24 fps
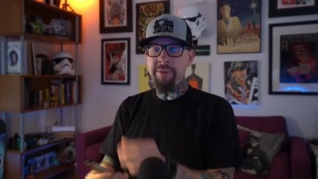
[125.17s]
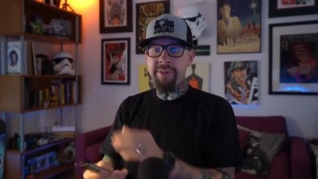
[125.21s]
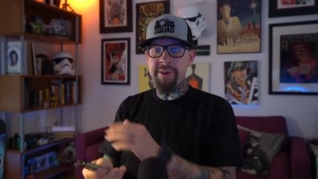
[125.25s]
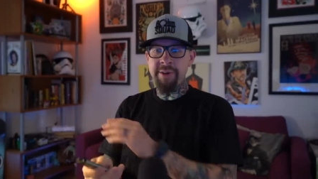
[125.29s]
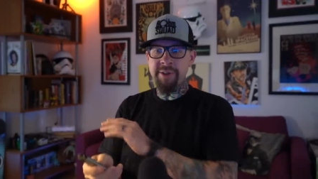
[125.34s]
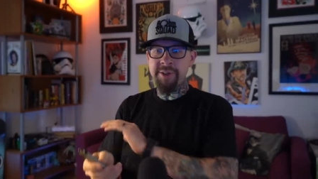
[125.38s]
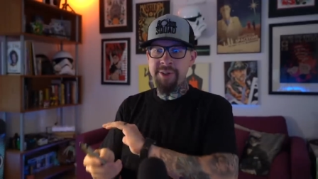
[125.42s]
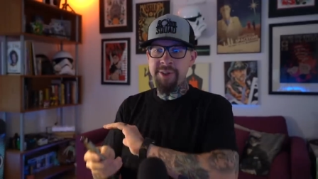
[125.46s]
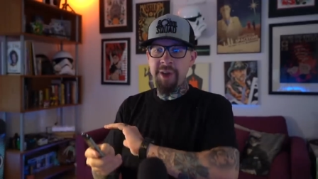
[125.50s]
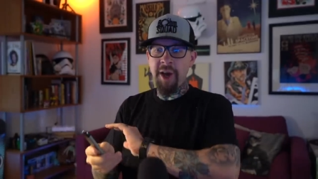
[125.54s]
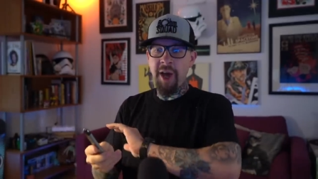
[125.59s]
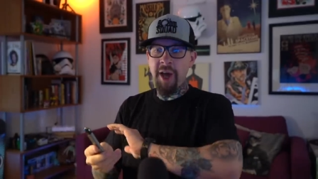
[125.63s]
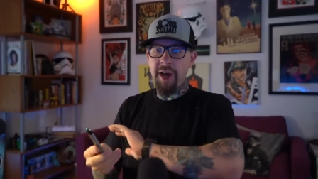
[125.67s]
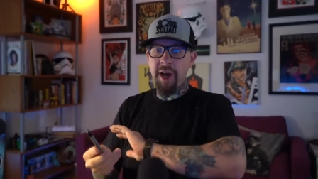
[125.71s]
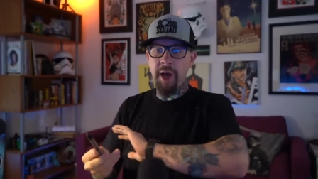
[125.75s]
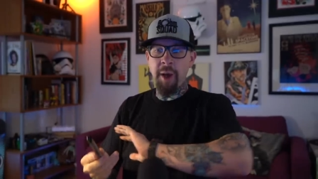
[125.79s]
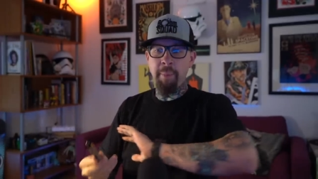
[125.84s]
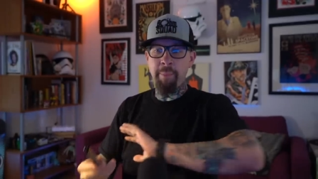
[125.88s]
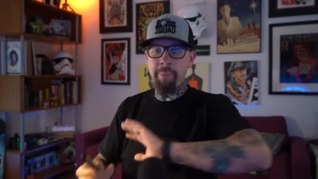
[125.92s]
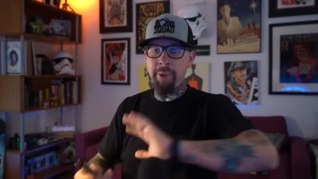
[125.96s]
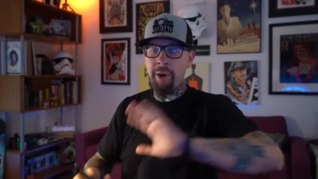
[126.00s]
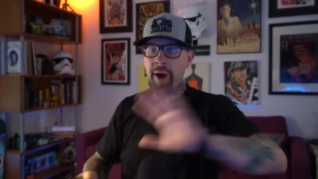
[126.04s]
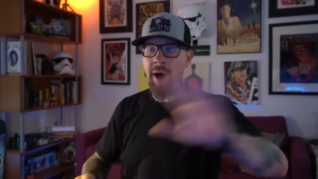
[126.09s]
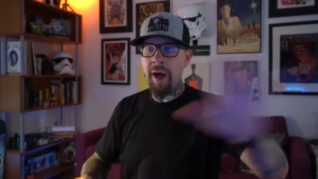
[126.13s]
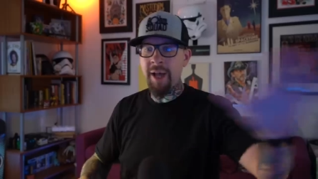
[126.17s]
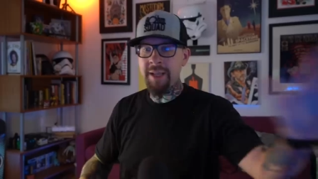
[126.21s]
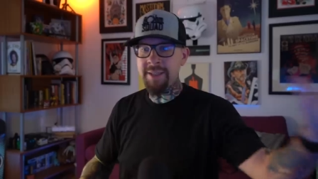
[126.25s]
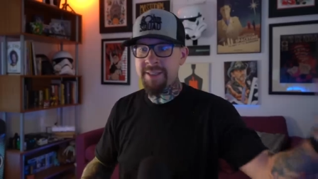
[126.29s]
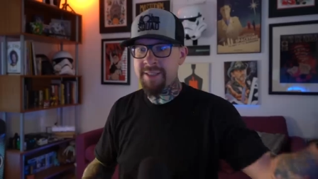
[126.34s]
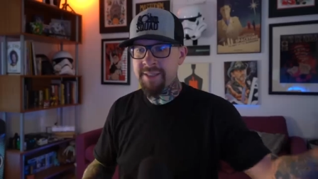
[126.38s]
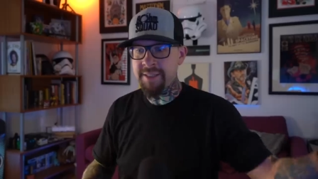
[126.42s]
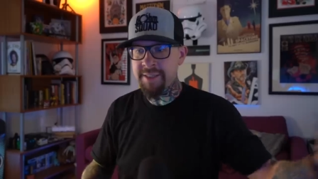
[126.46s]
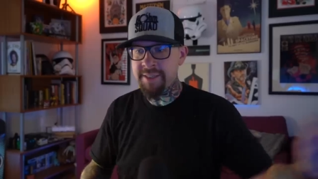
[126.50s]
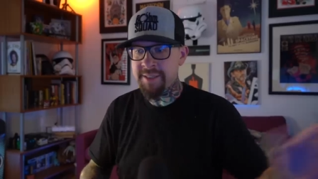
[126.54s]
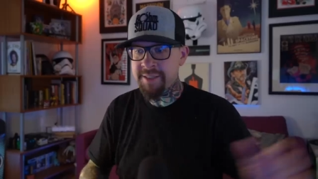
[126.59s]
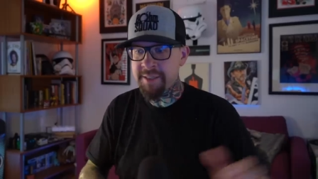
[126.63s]
there's not a pod
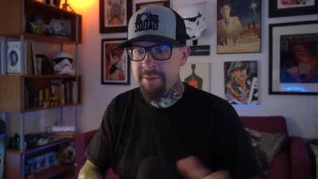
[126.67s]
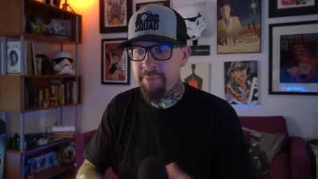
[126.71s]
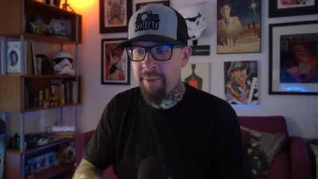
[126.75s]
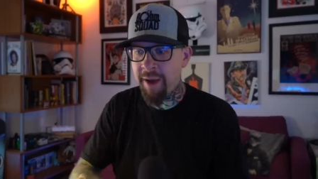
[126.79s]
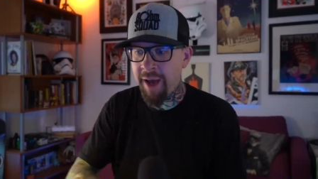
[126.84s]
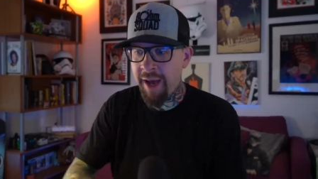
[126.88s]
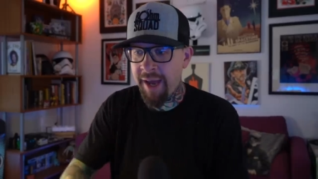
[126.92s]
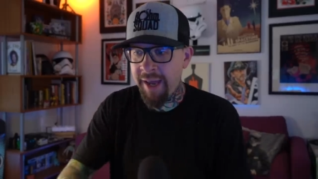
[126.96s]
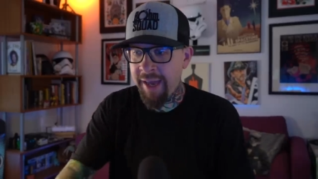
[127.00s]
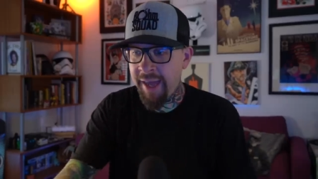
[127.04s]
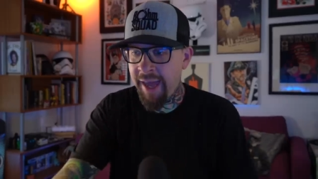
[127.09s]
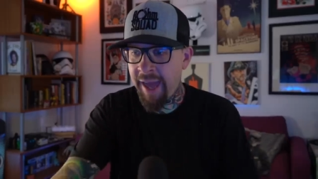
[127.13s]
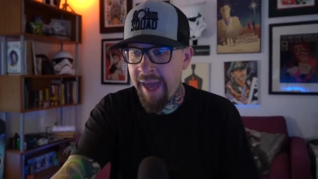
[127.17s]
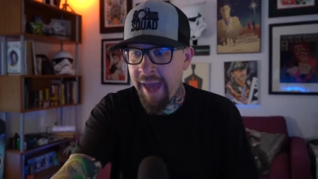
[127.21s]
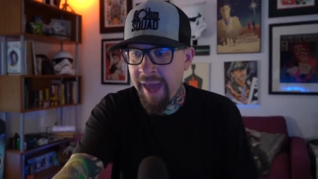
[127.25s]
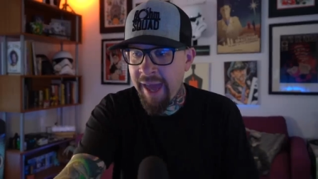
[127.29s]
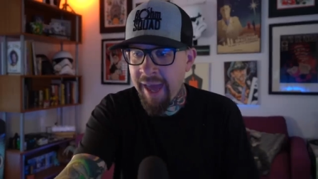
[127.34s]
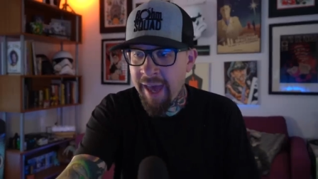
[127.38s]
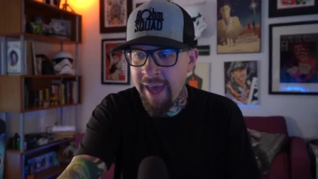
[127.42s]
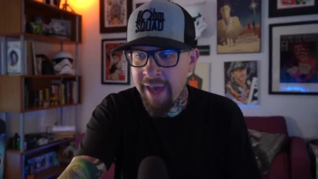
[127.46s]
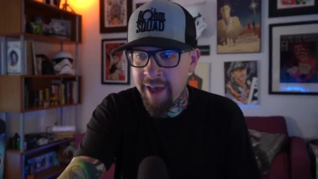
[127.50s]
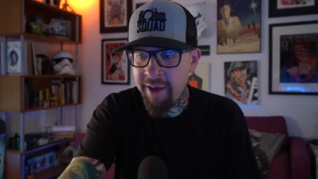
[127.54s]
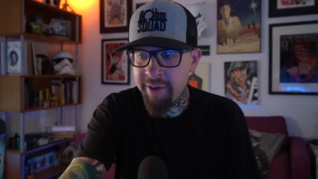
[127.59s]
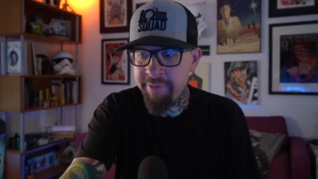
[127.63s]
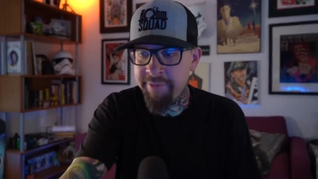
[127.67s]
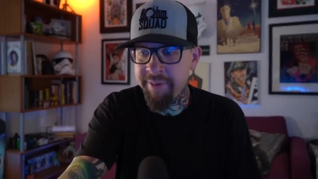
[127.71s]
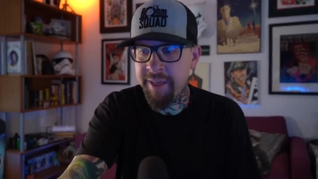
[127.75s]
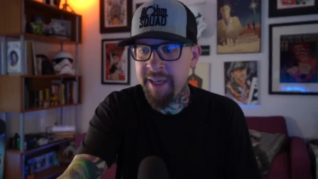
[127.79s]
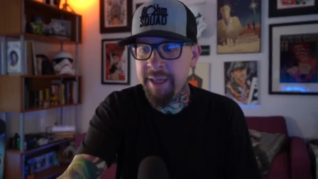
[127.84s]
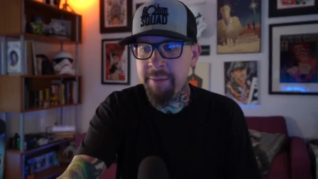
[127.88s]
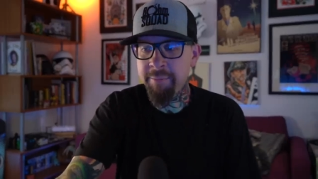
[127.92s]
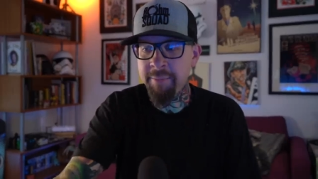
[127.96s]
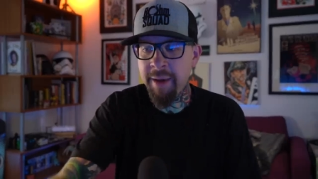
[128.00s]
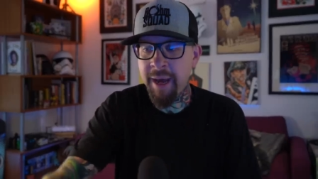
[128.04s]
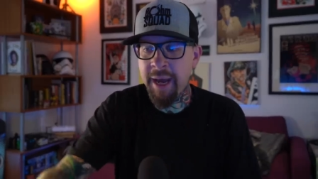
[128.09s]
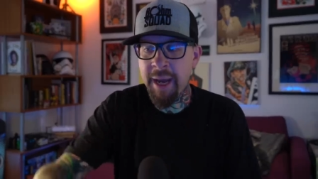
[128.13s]
system I have
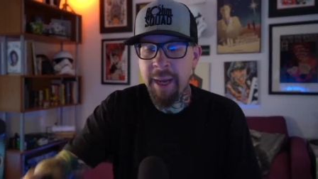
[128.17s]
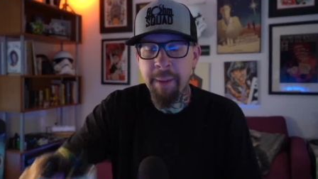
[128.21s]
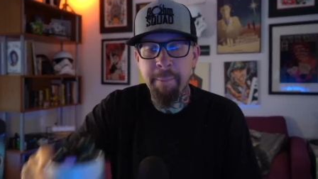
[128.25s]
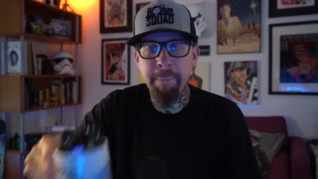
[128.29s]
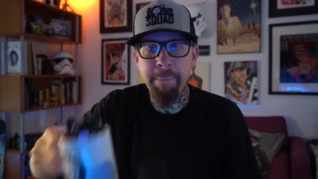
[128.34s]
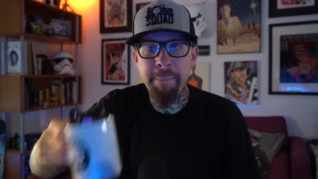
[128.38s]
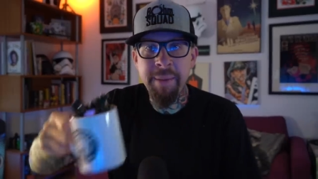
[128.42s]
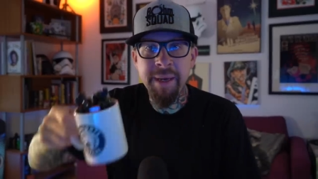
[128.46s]
in my